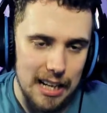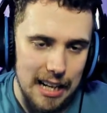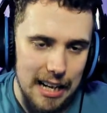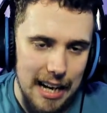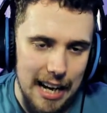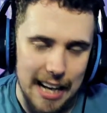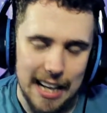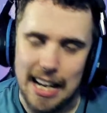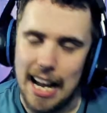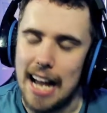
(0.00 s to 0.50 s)

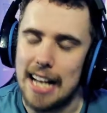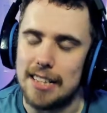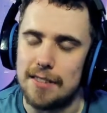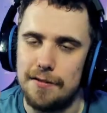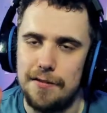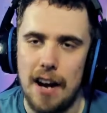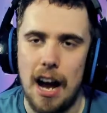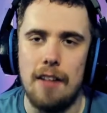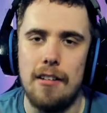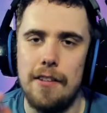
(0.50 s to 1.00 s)
it gets
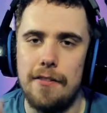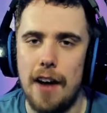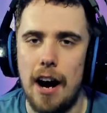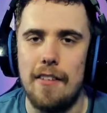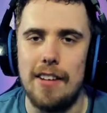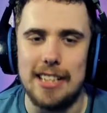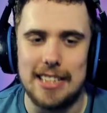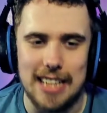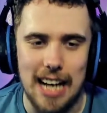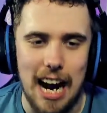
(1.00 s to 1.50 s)
very
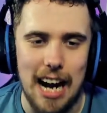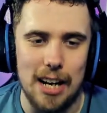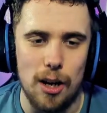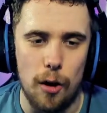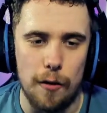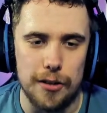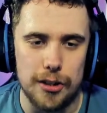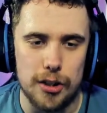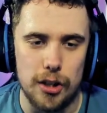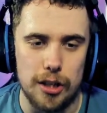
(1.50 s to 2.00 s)
tight all
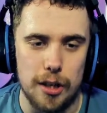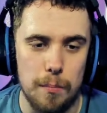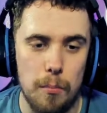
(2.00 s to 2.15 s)
of a sudden.